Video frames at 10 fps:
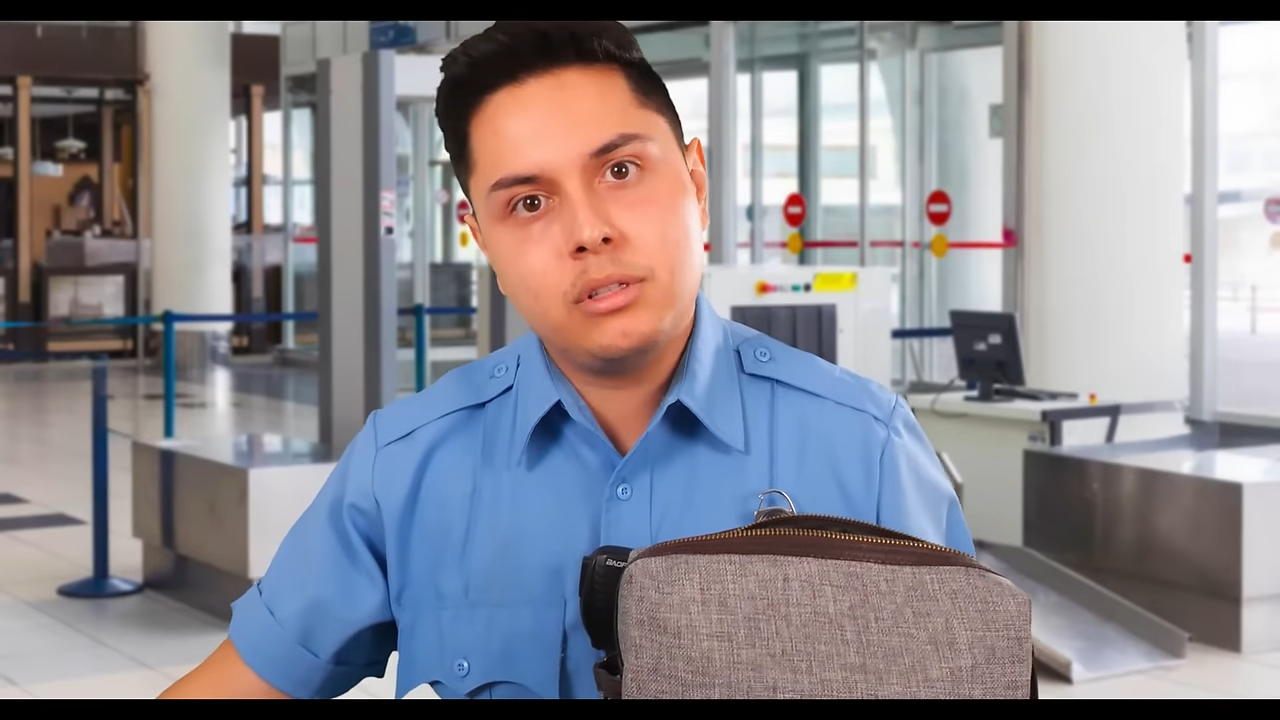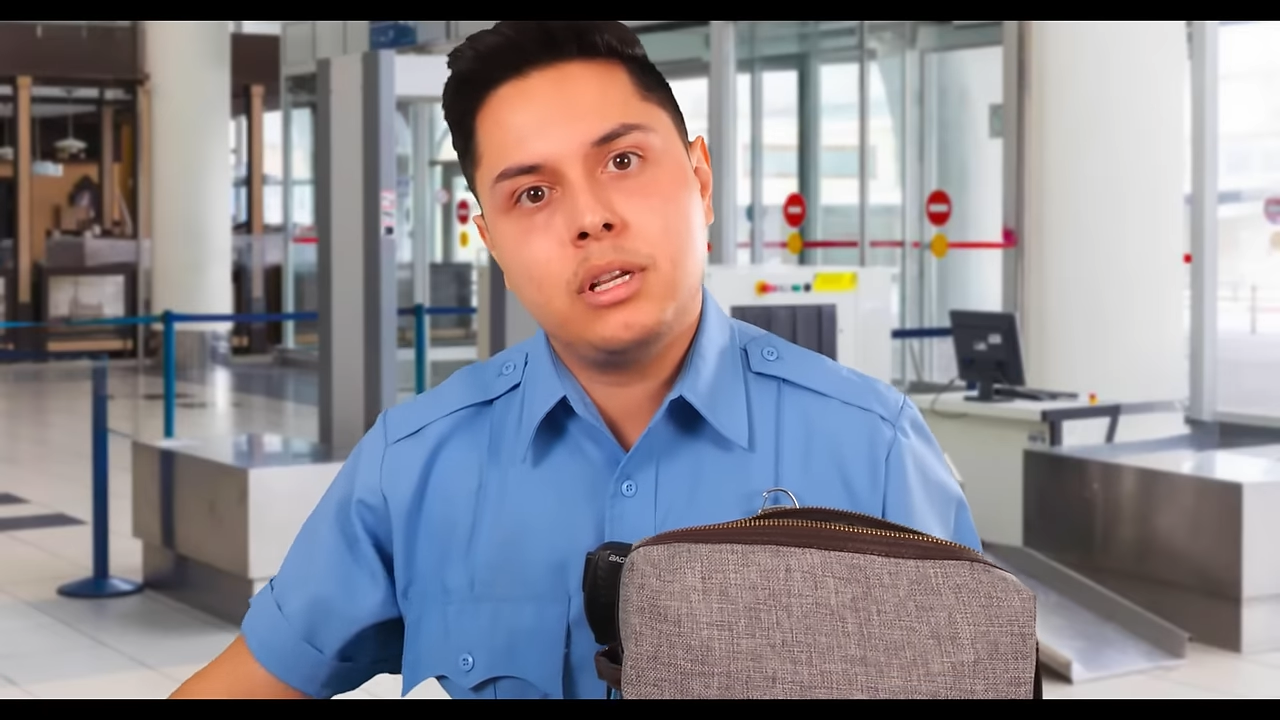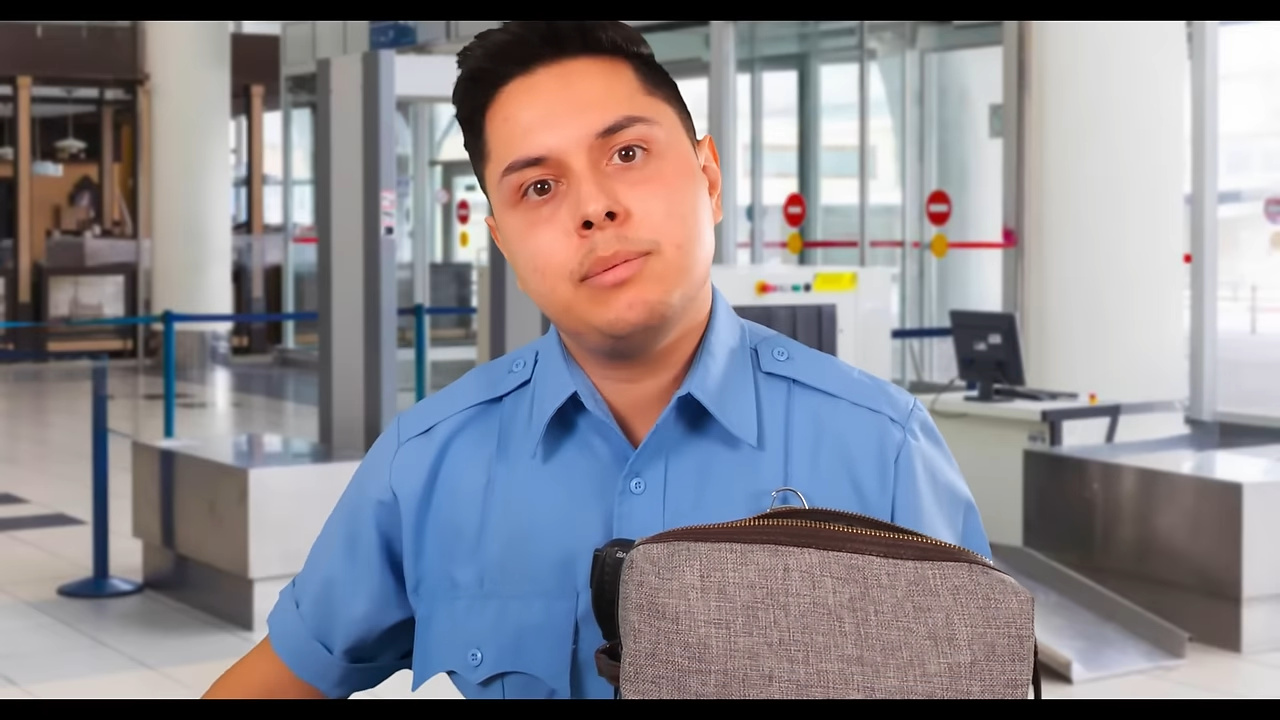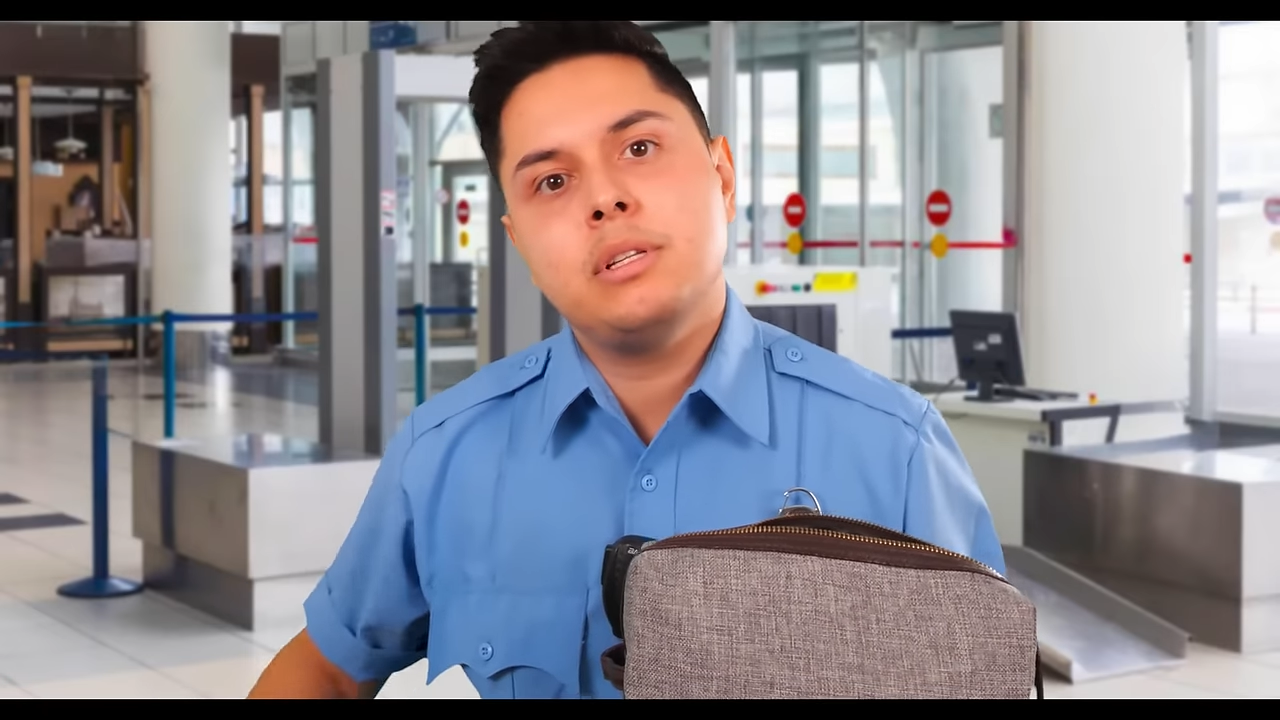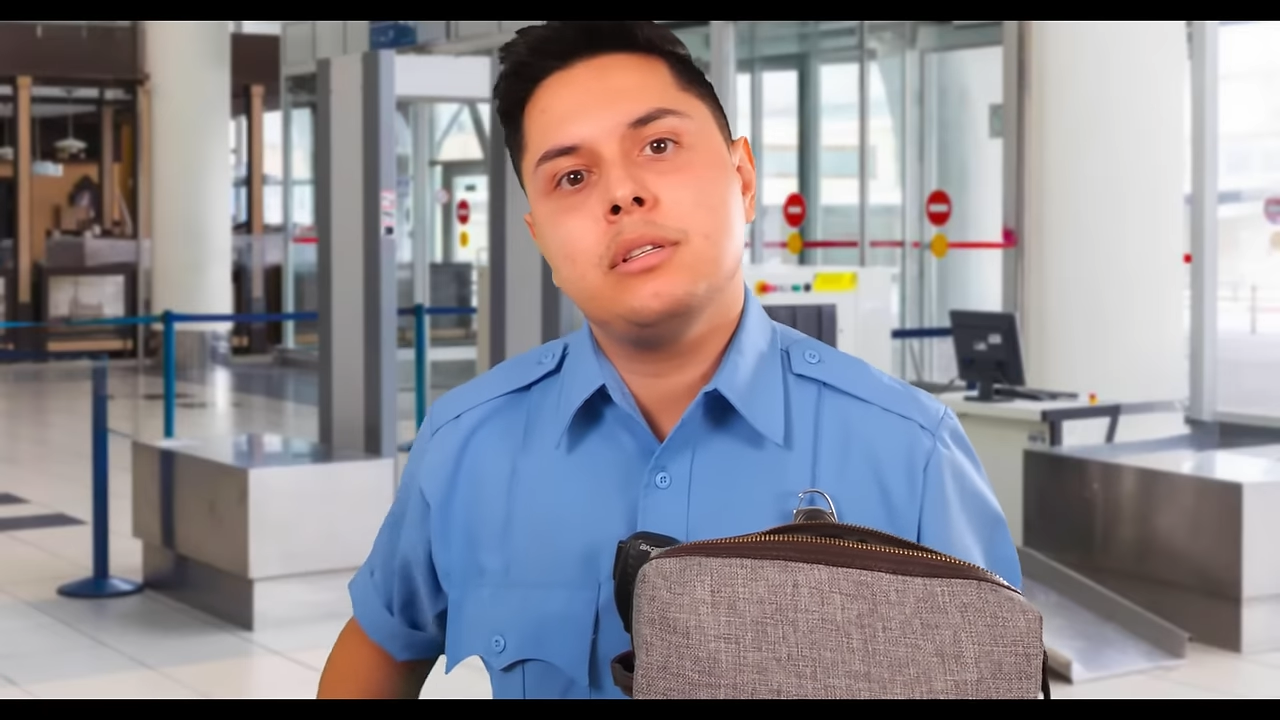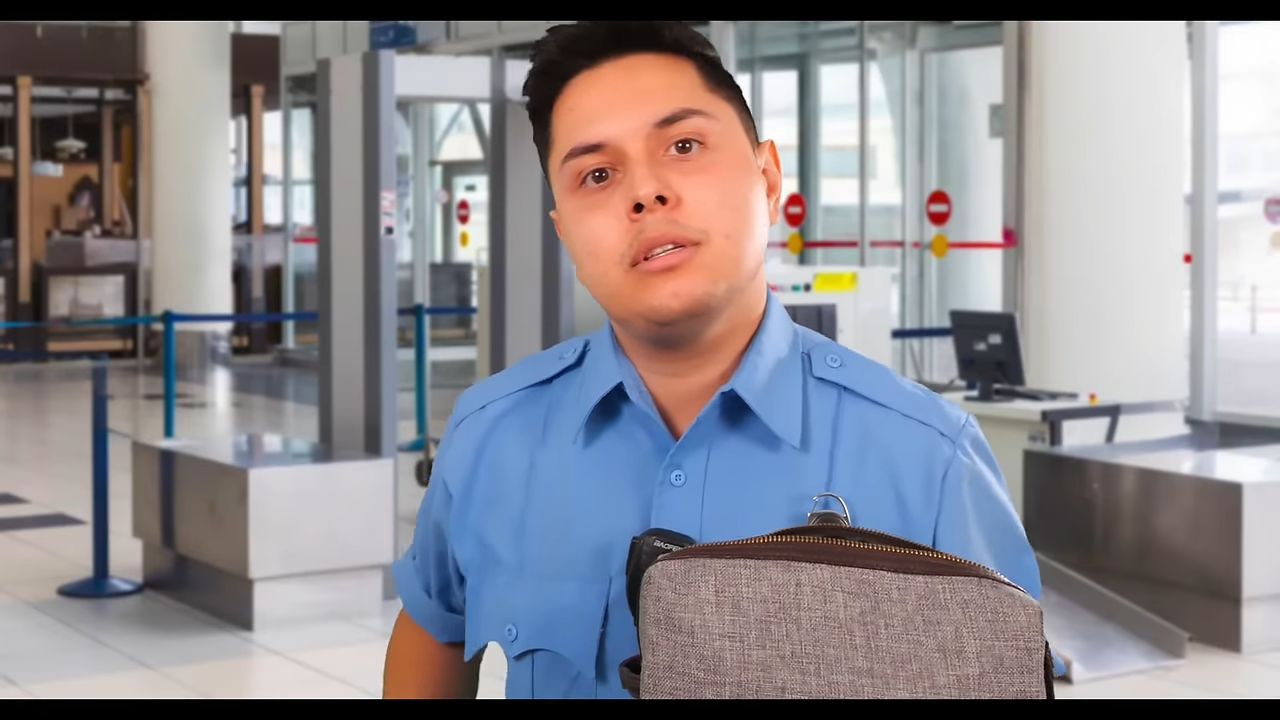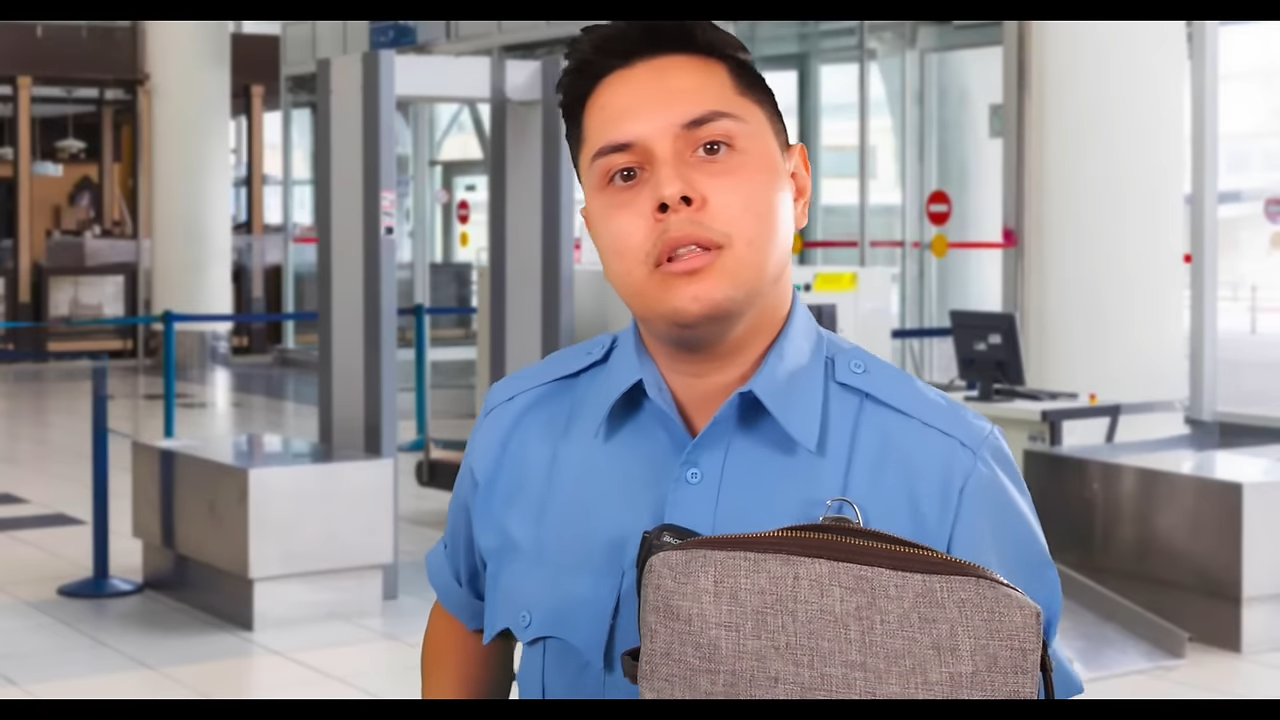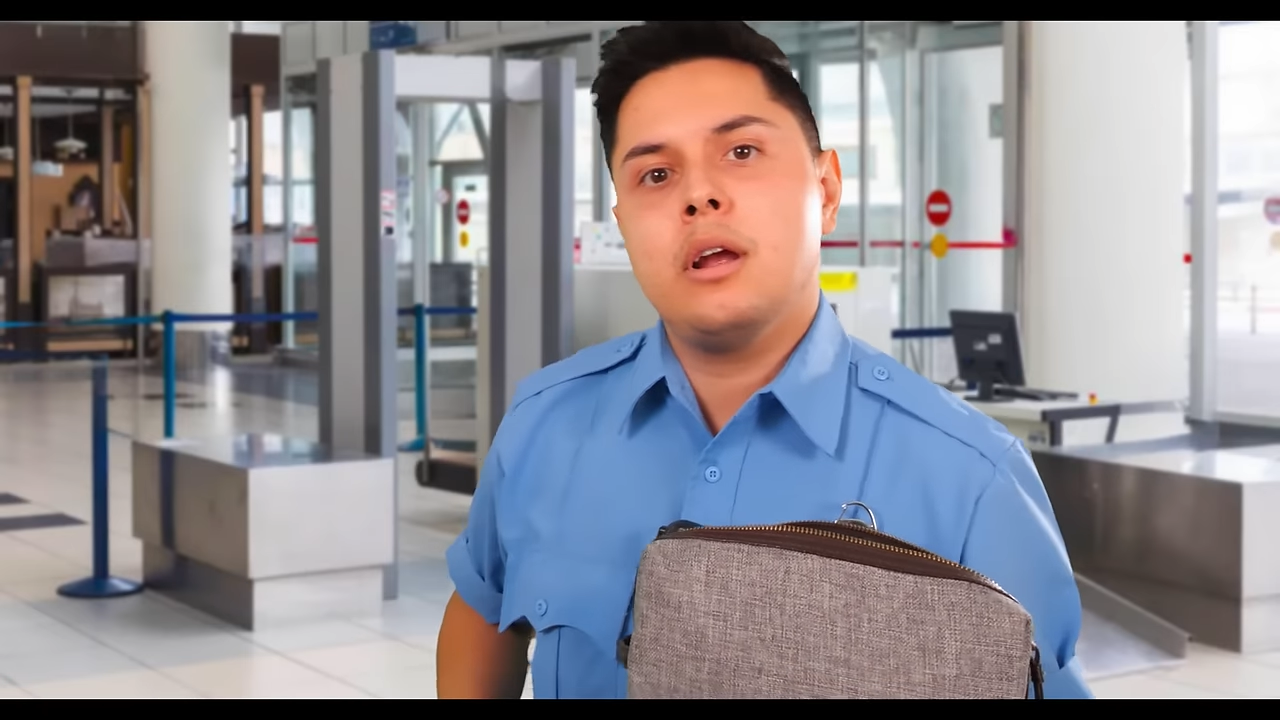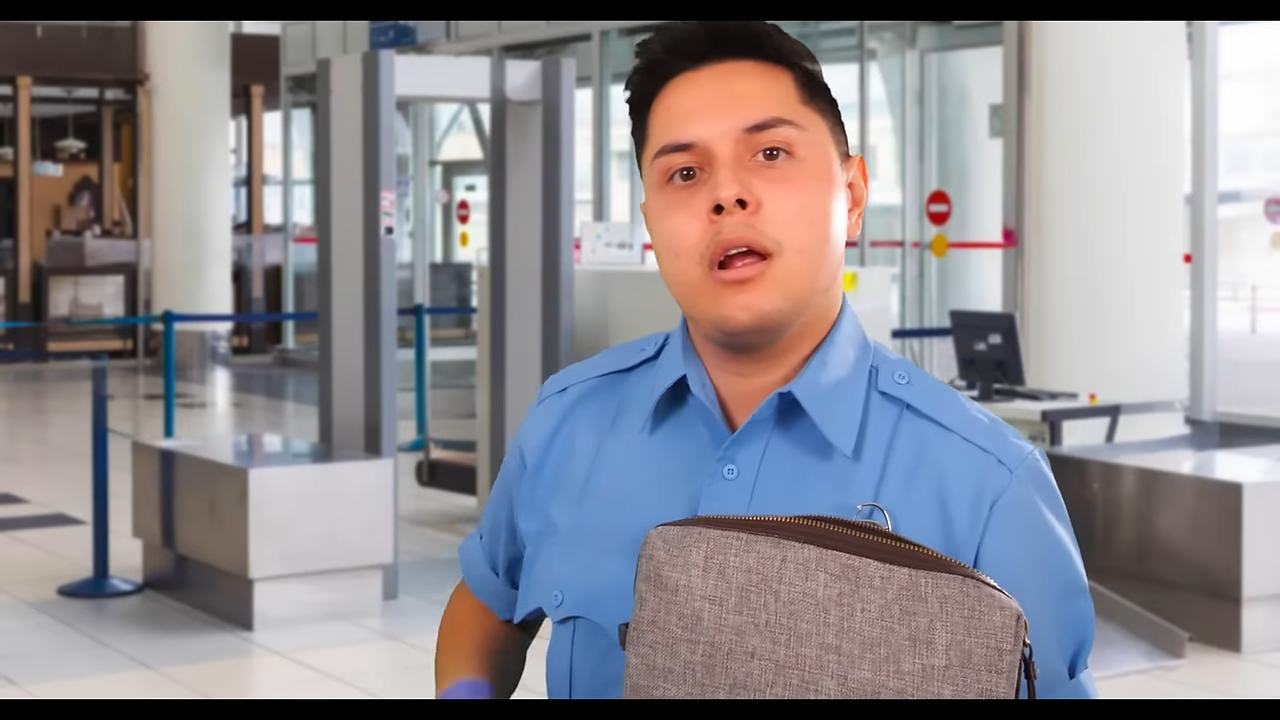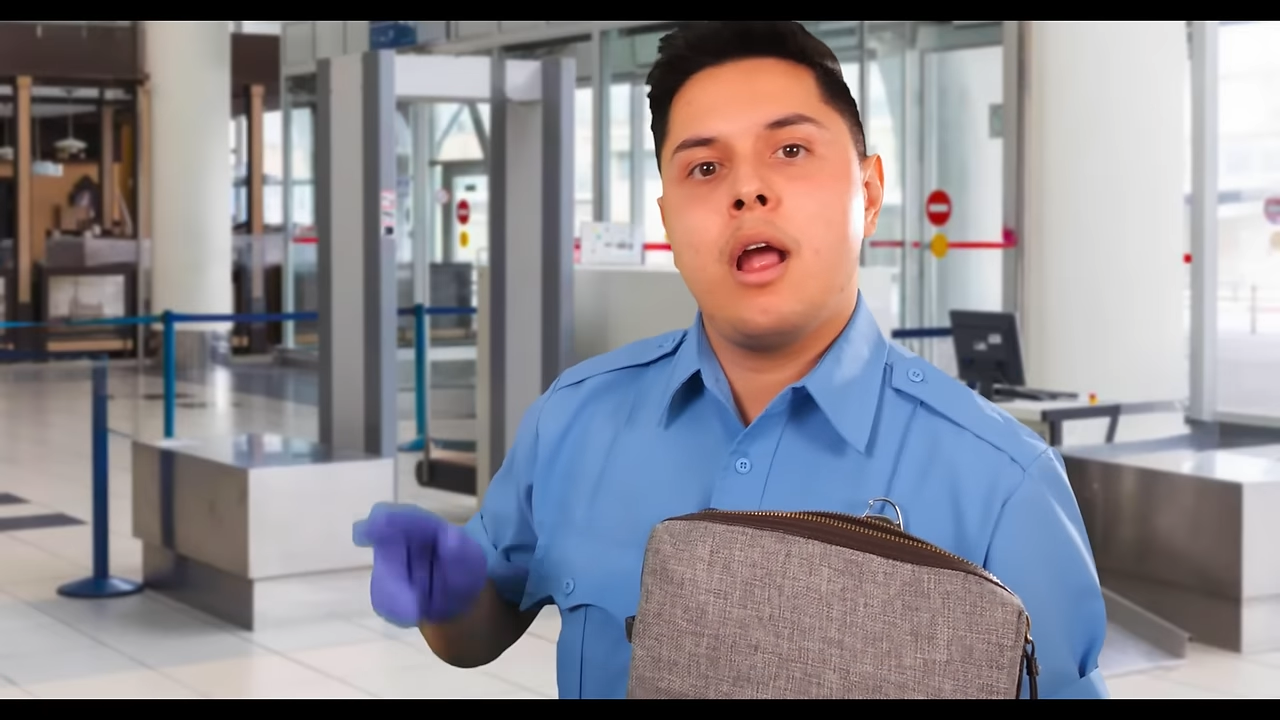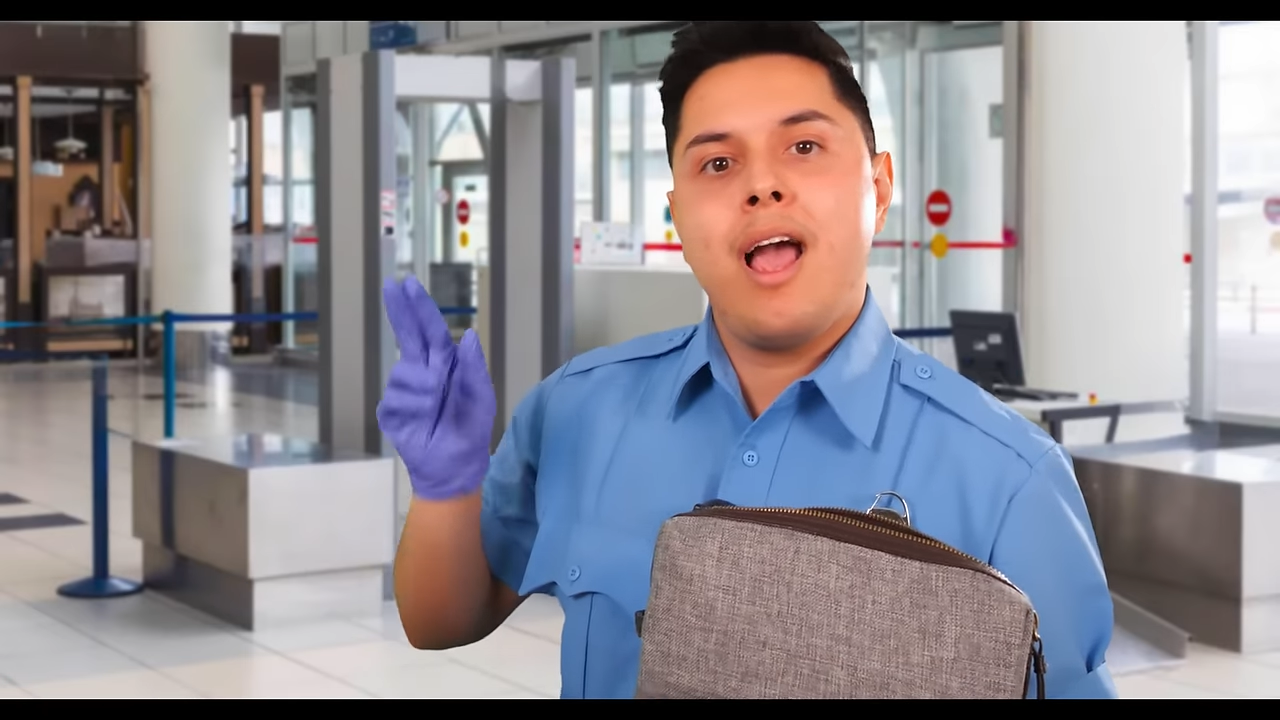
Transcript: substance in there.